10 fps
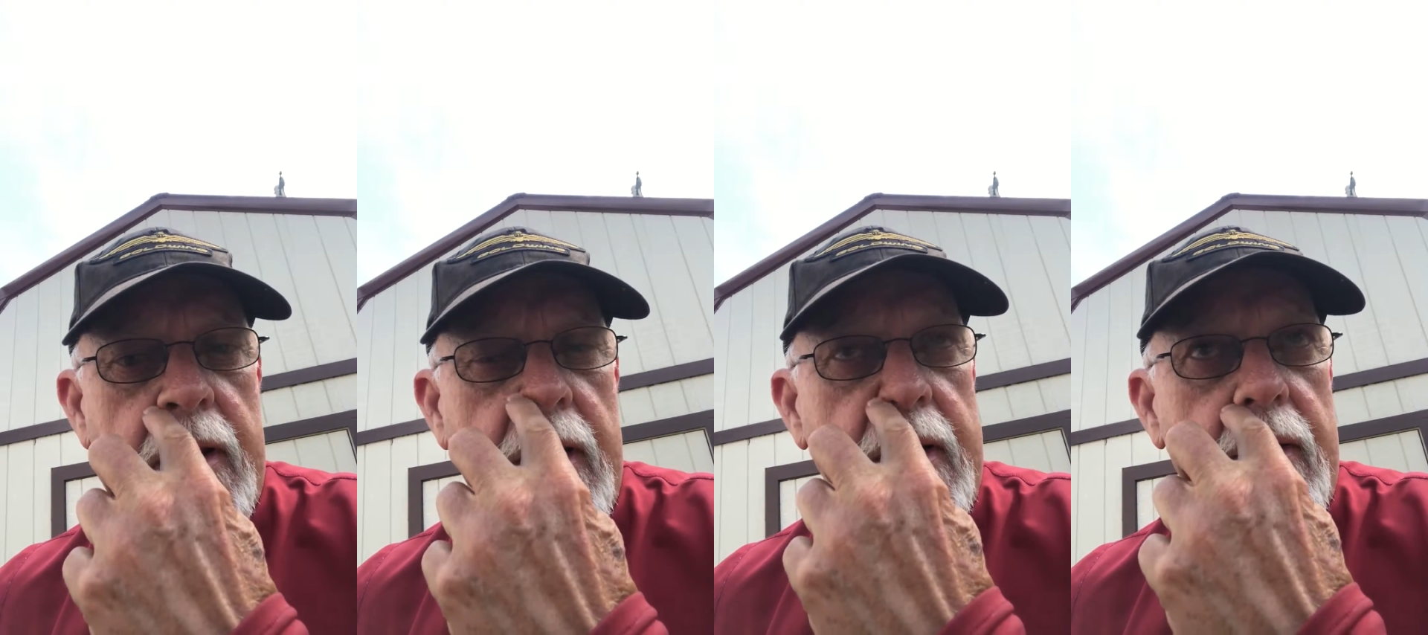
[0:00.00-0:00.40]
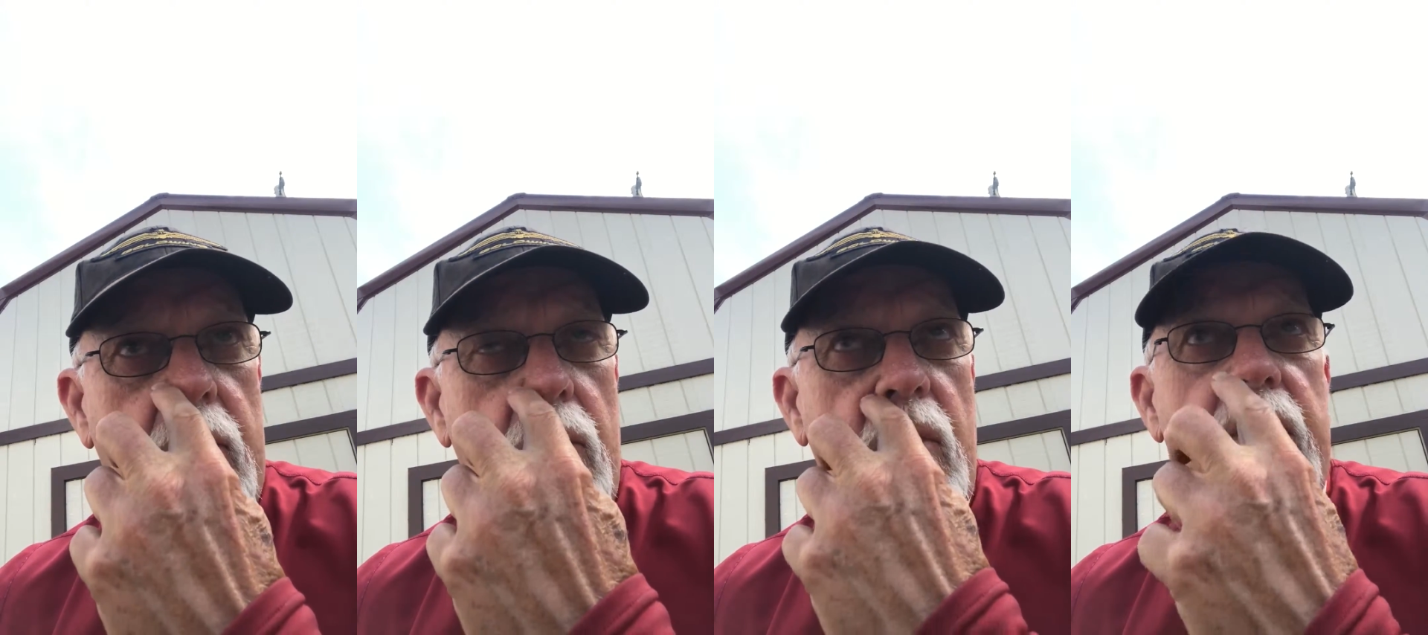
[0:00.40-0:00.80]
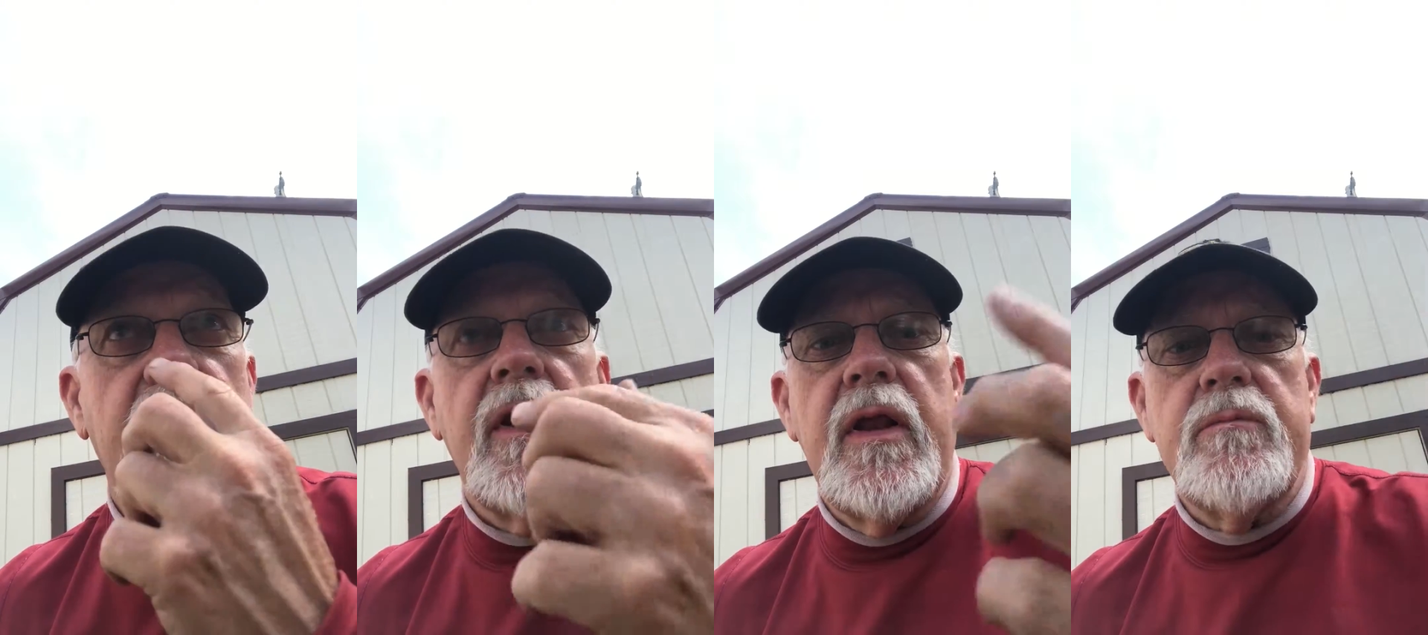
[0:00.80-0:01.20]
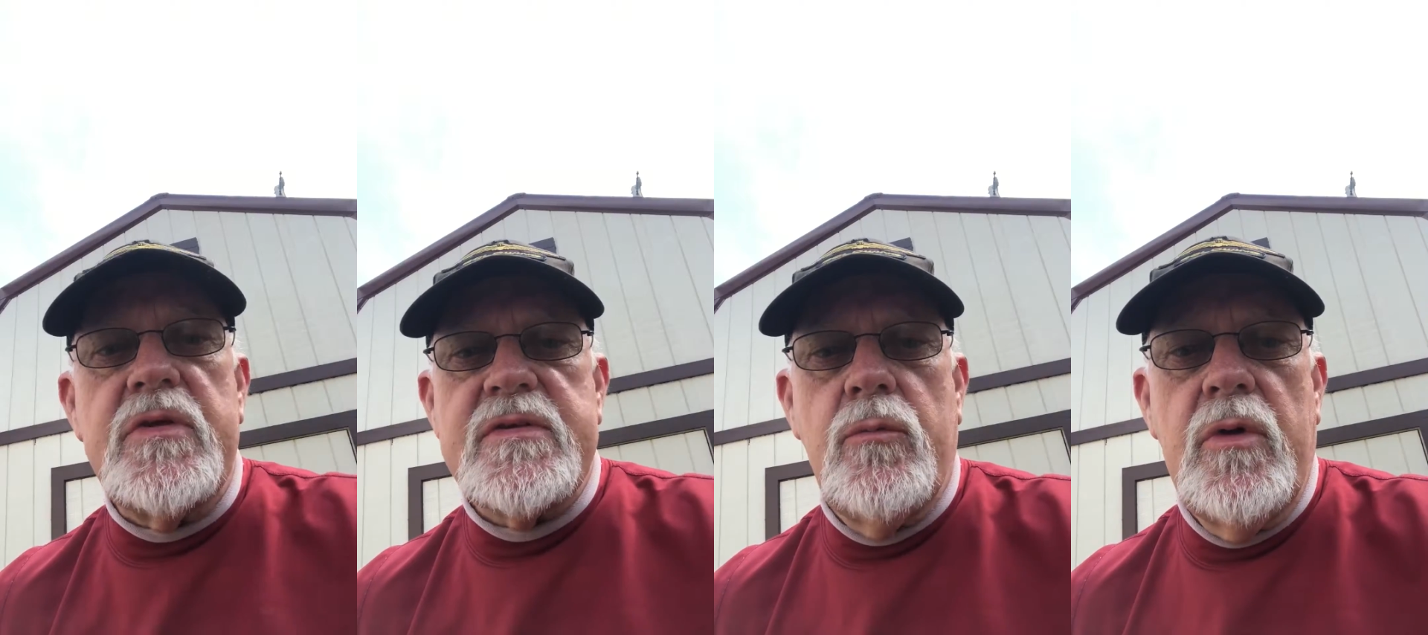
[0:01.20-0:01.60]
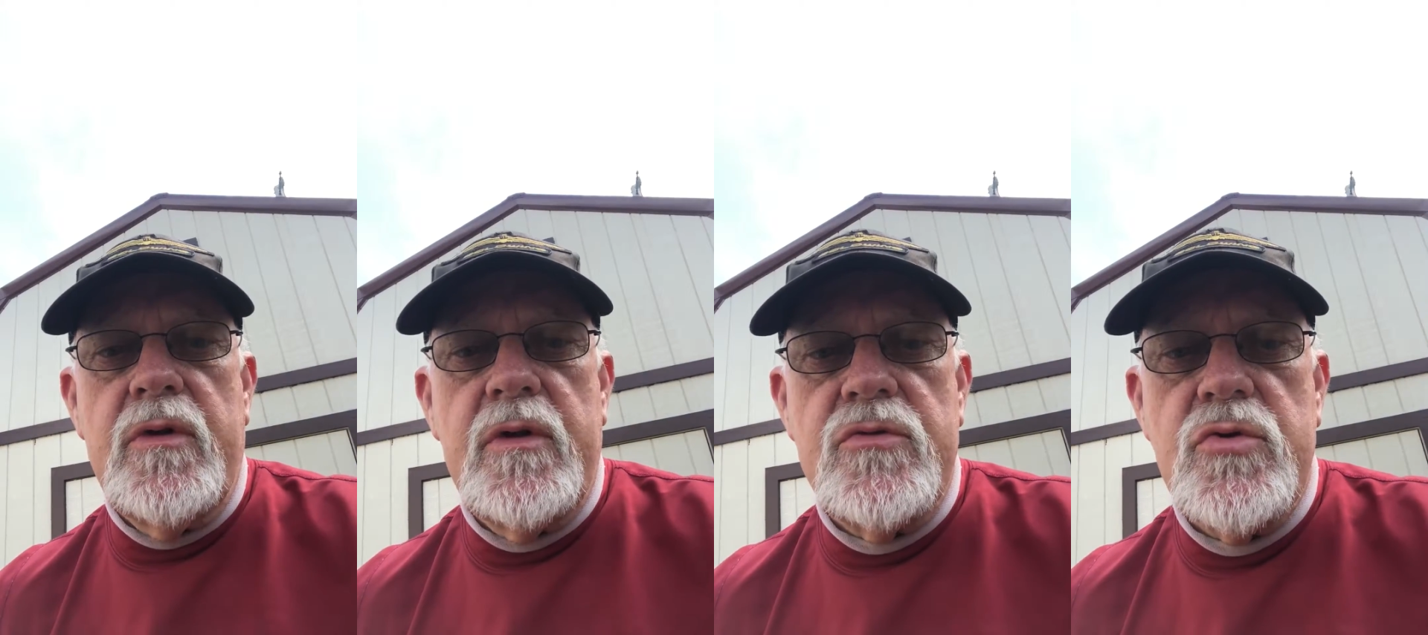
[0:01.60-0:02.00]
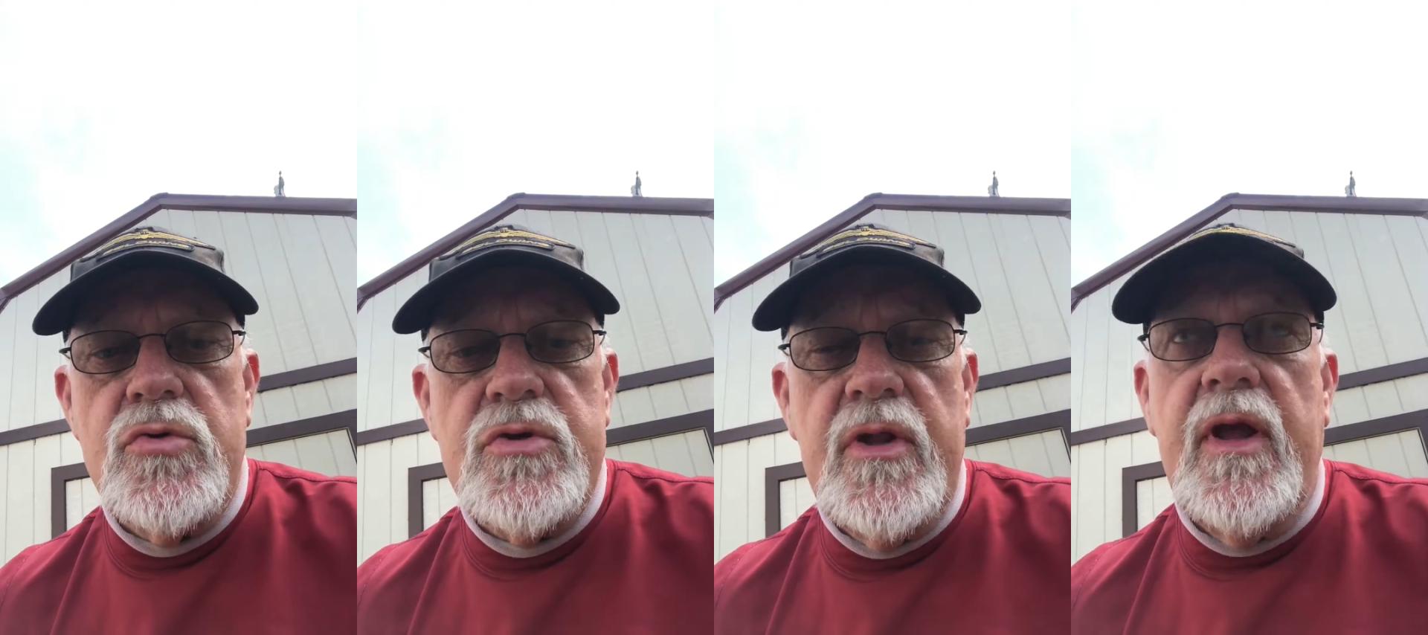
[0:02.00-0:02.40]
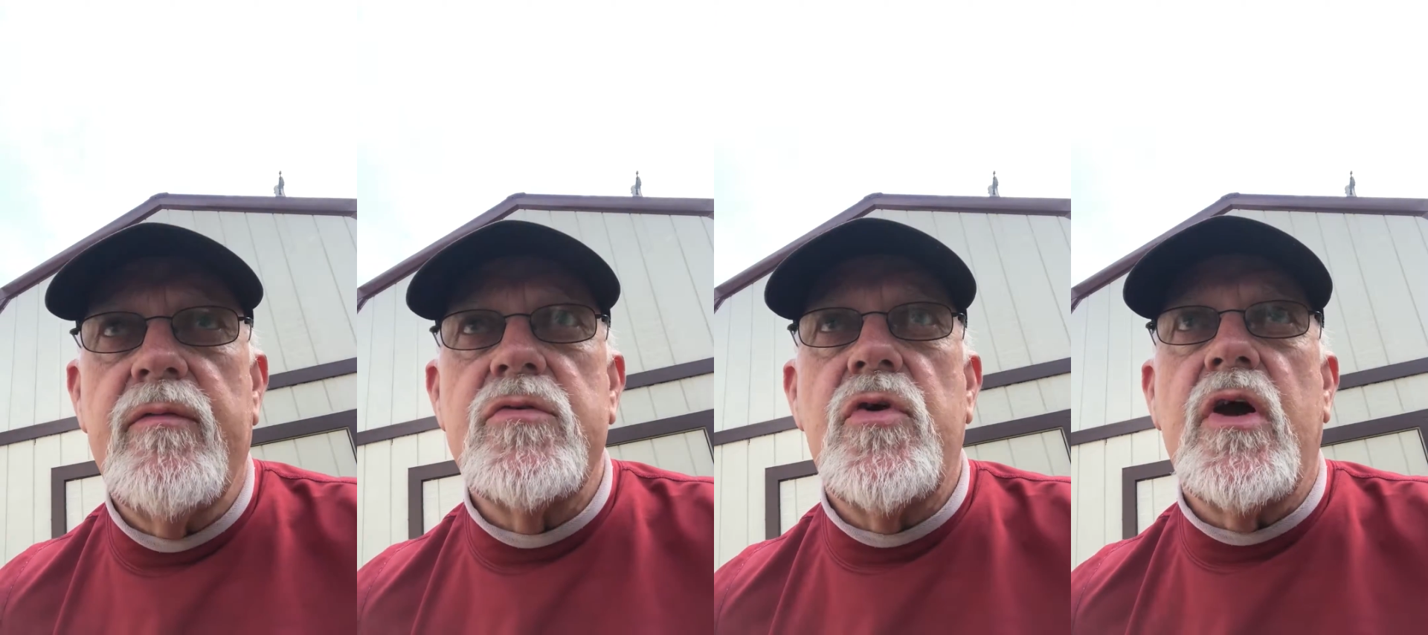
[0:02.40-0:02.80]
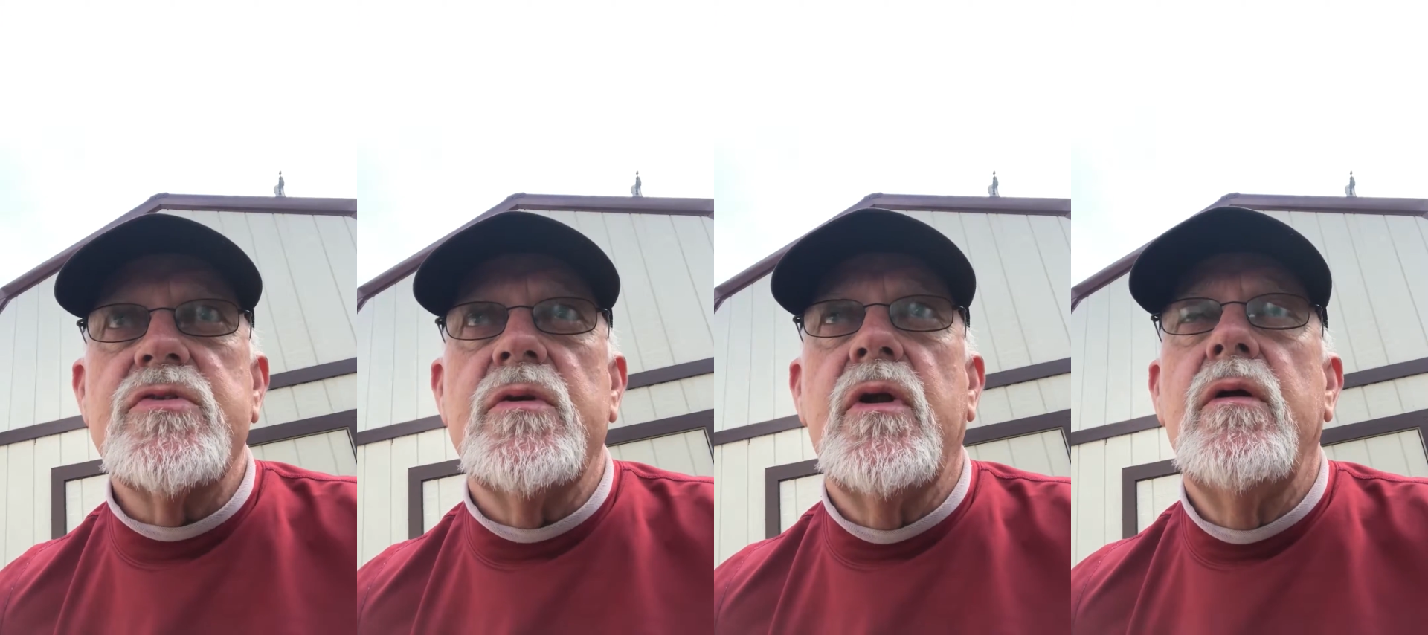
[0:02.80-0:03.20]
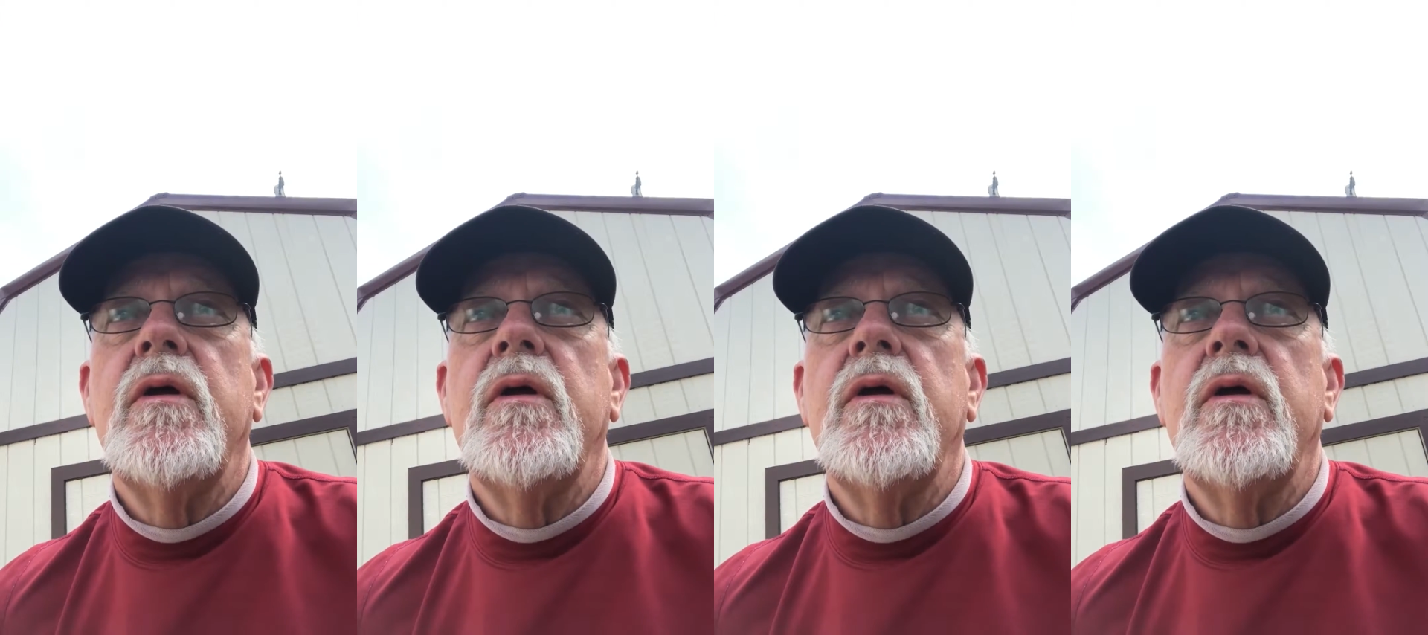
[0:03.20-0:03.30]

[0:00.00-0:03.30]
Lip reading: and I get home 1 day late because I went to Georgia to have the traction